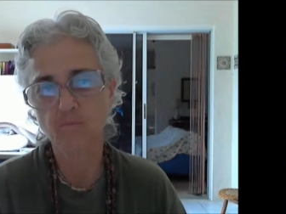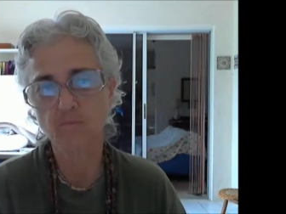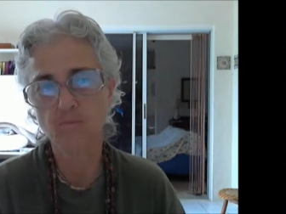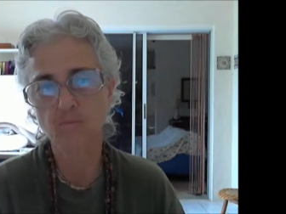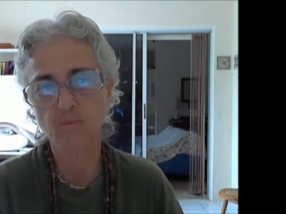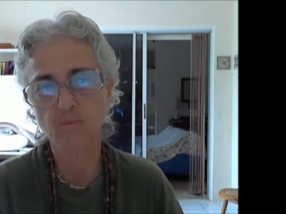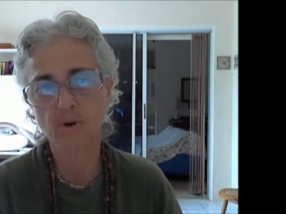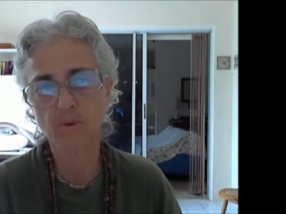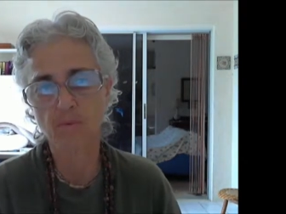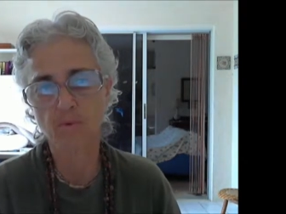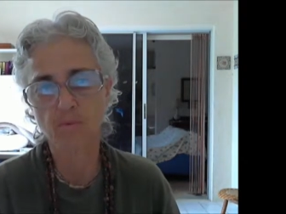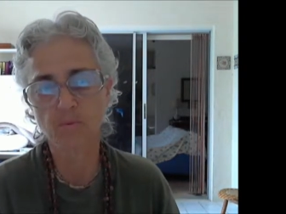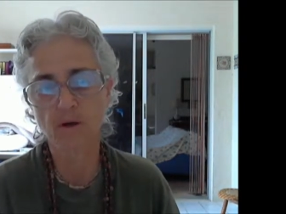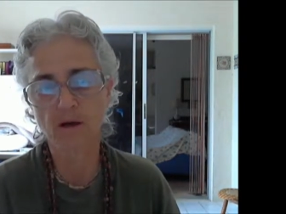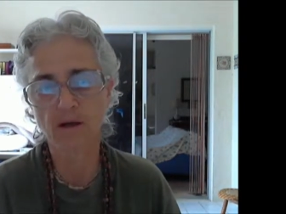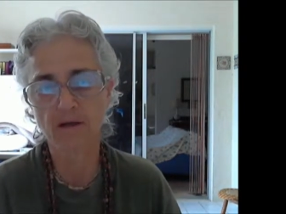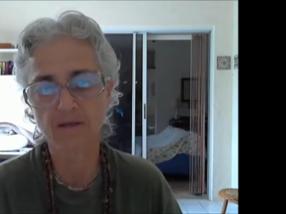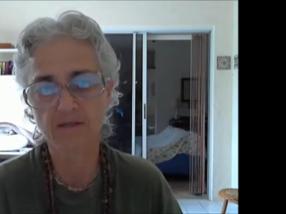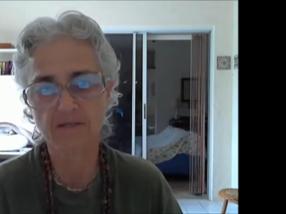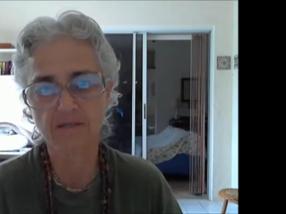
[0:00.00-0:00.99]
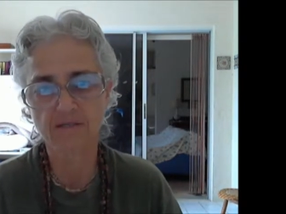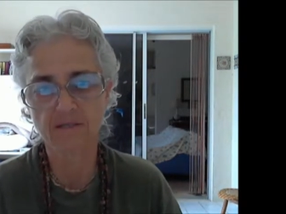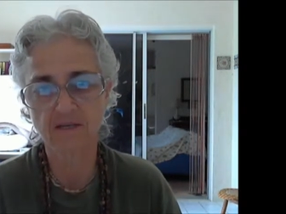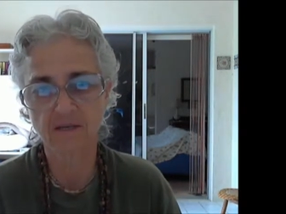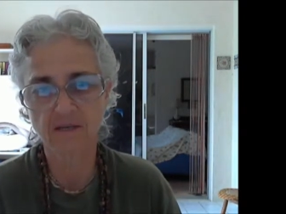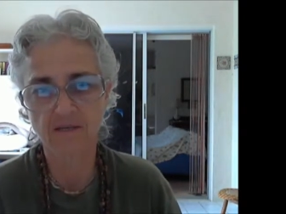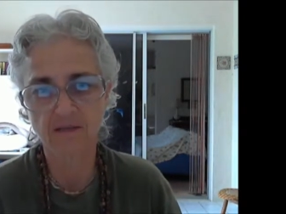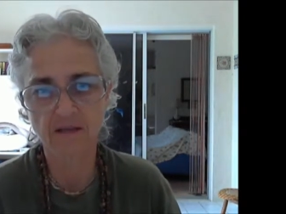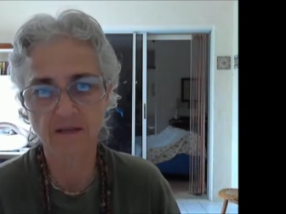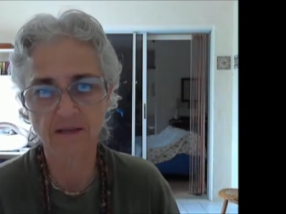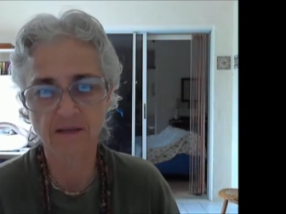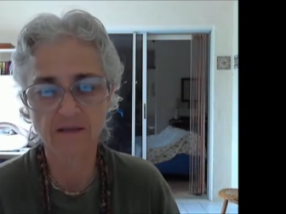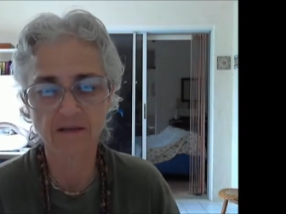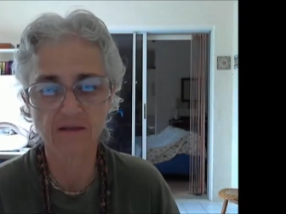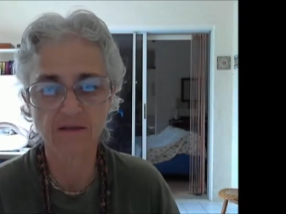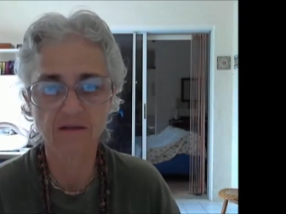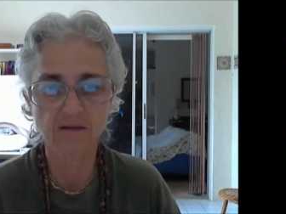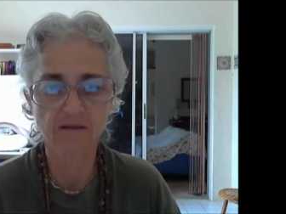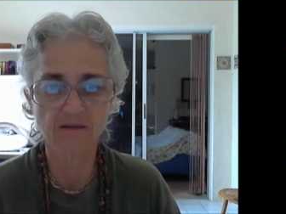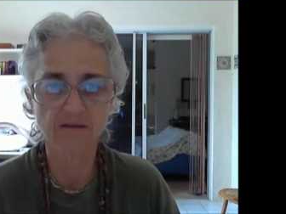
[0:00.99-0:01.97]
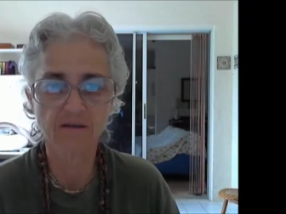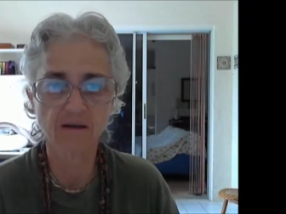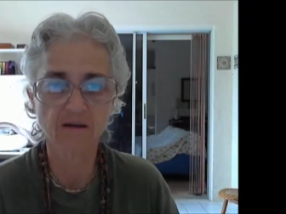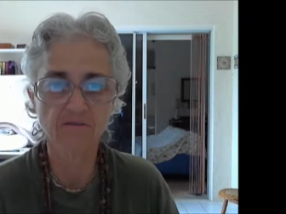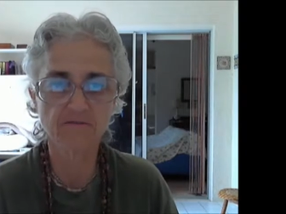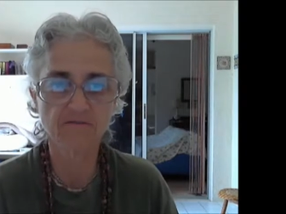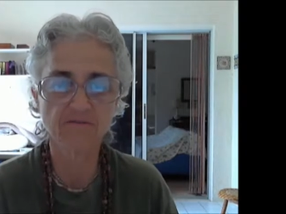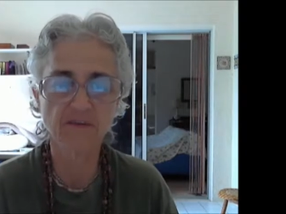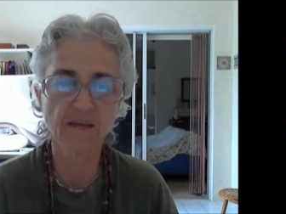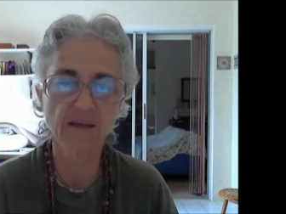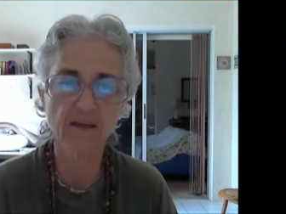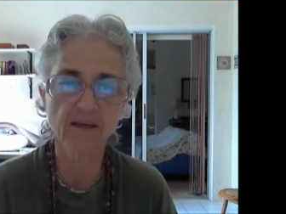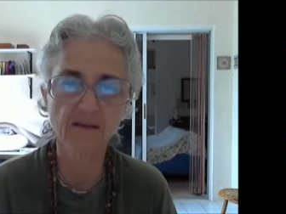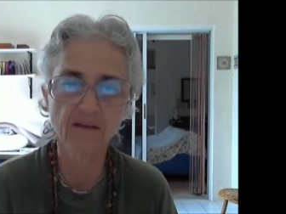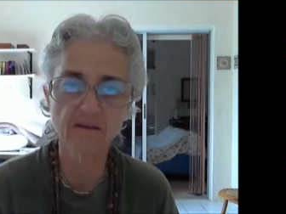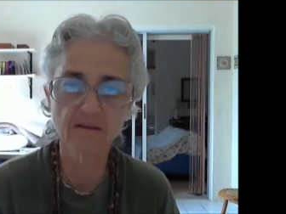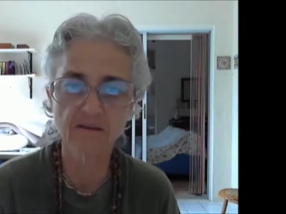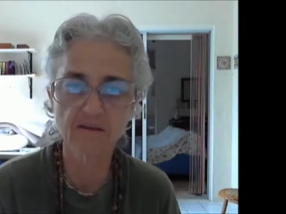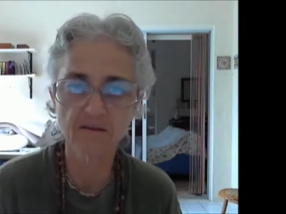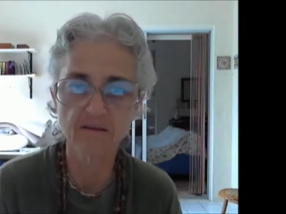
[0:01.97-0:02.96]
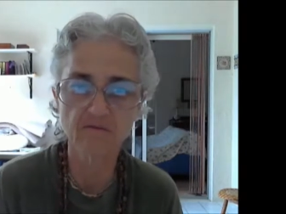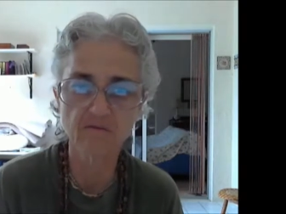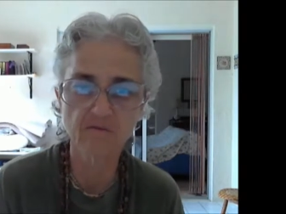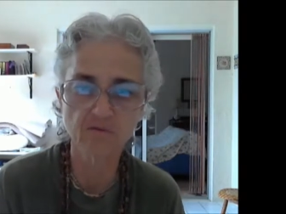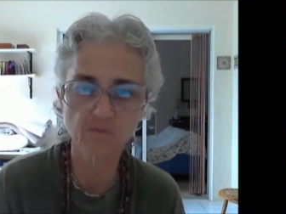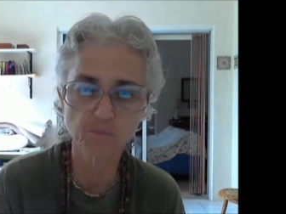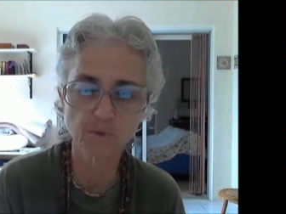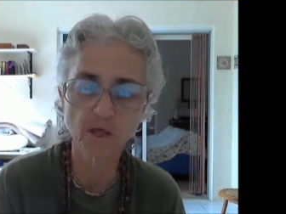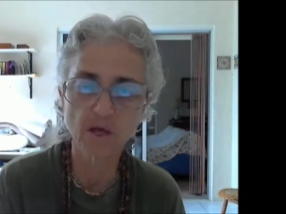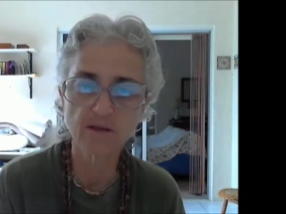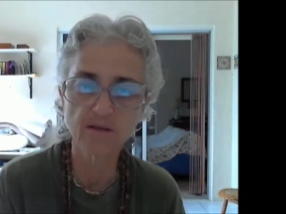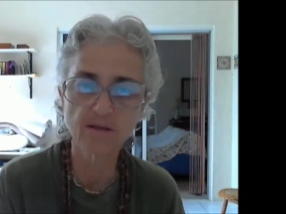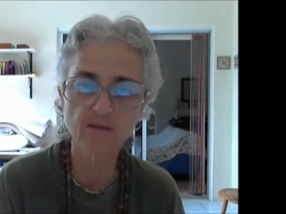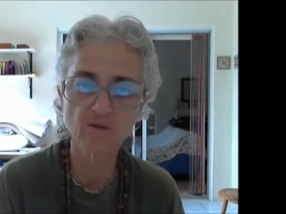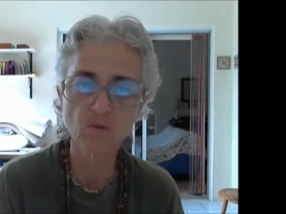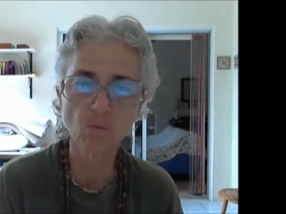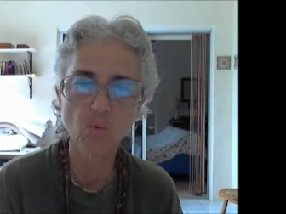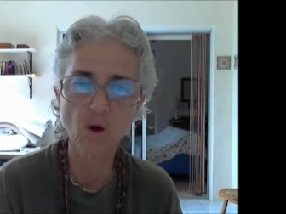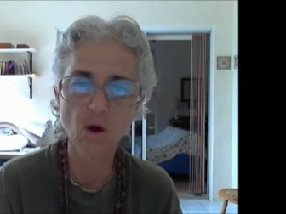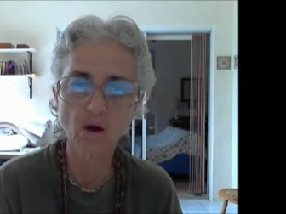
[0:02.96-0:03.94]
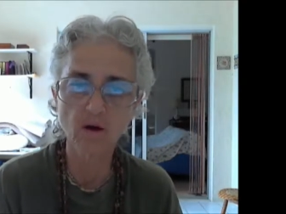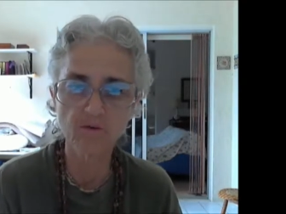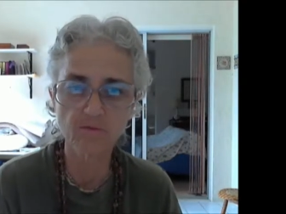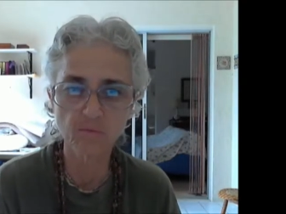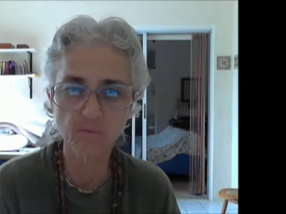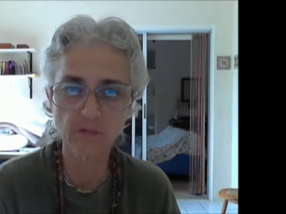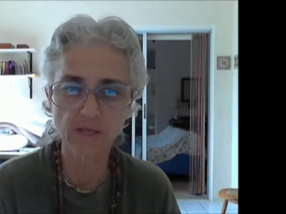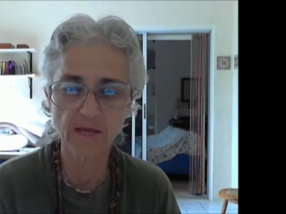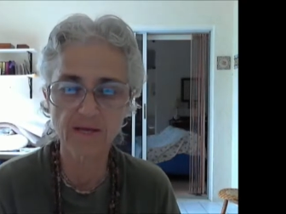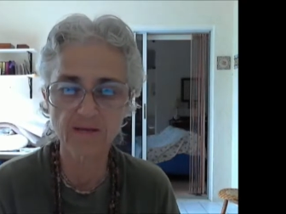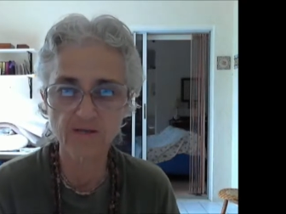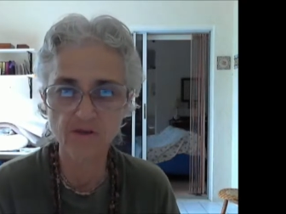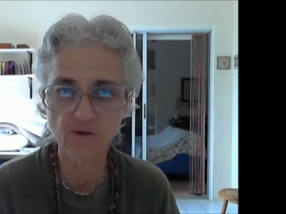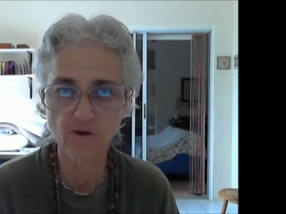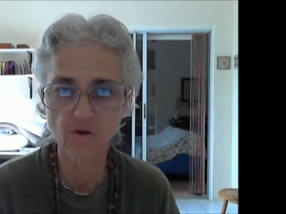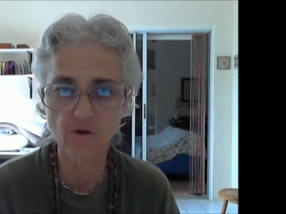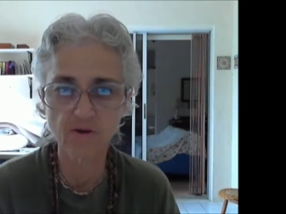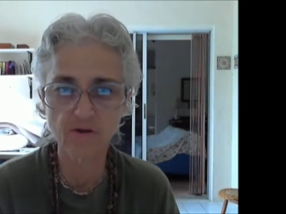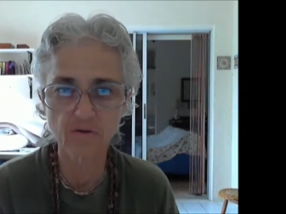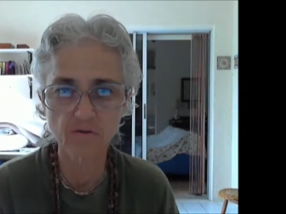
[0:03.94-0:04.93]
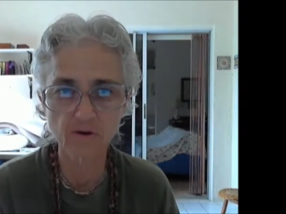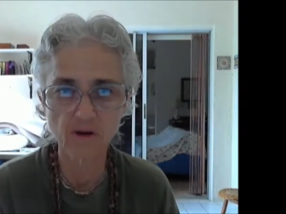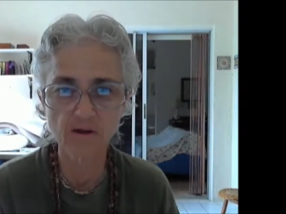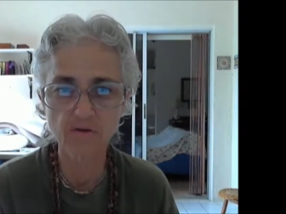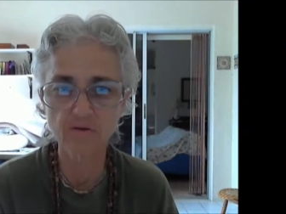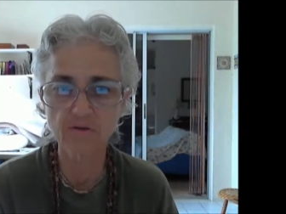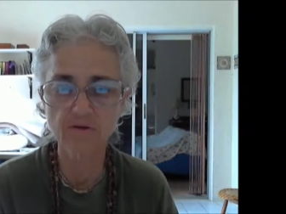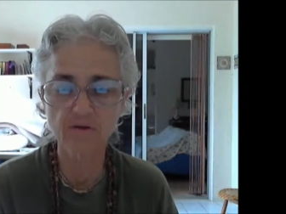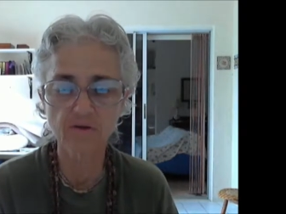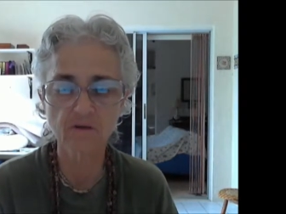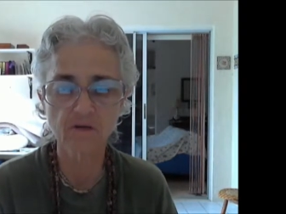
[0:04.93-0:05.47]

Prabhupada said, like a fan, it was plugged in the wall and the blades are going around.